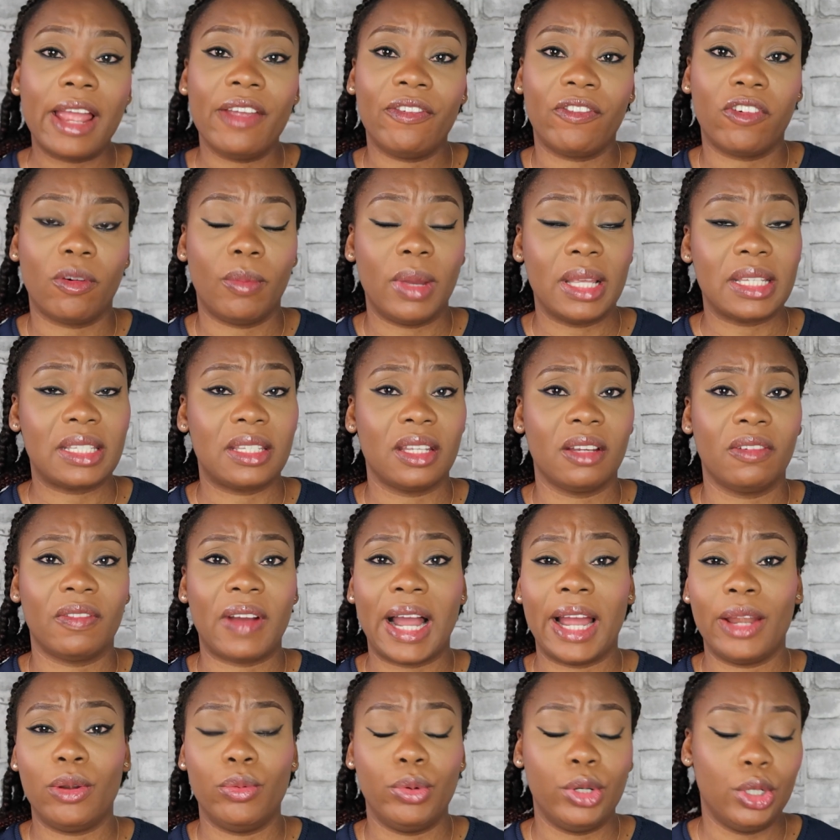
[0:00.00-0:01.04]
For myself,
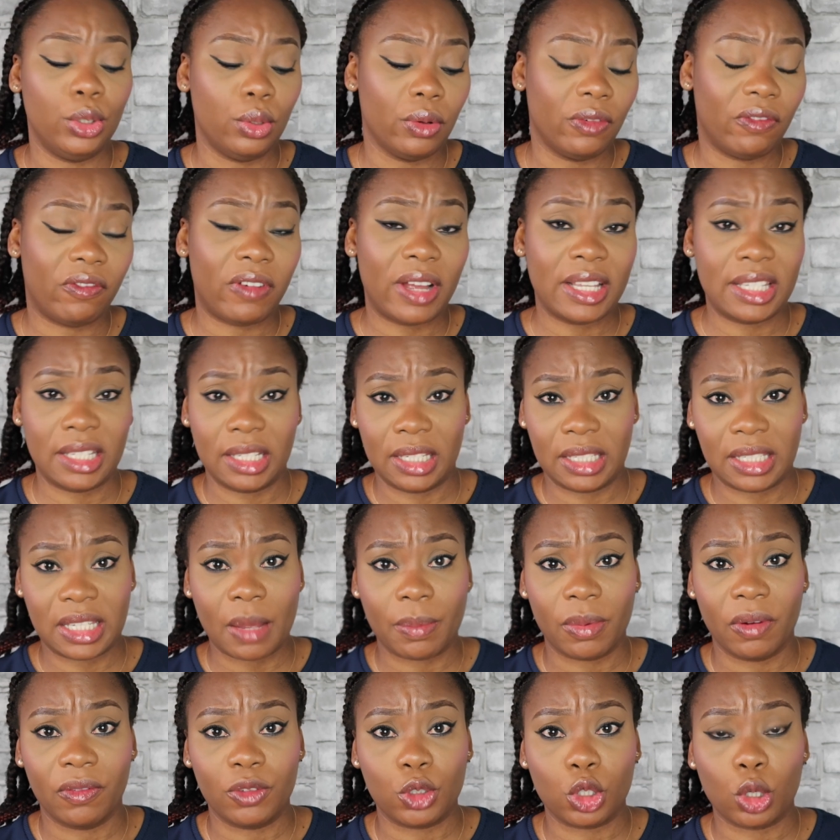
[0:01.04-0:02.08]
I really don't fancy this
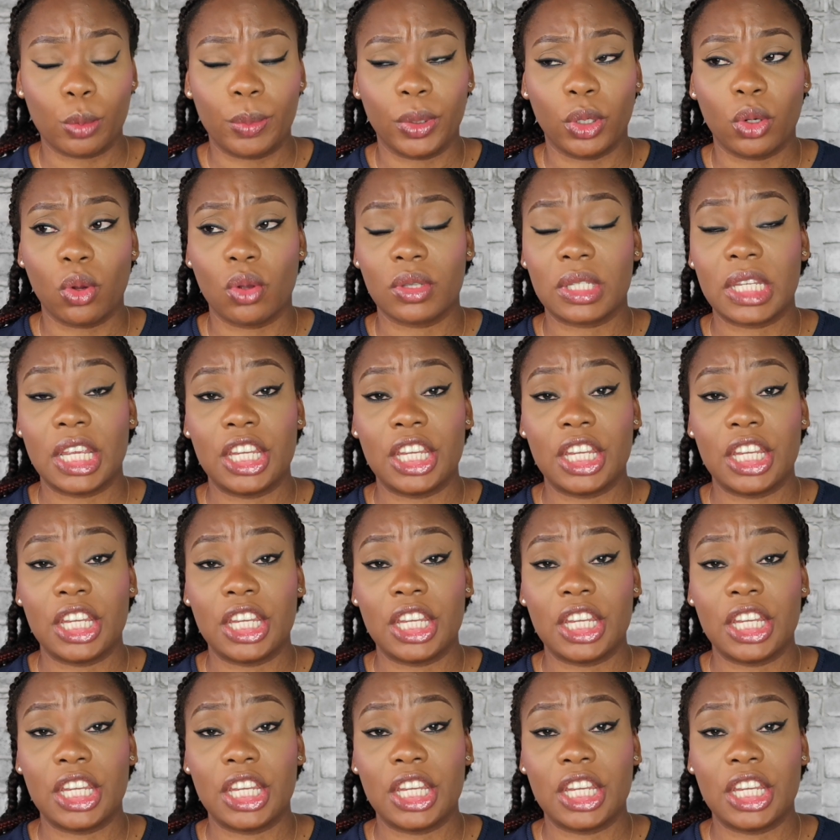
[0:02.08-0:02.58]
type of job because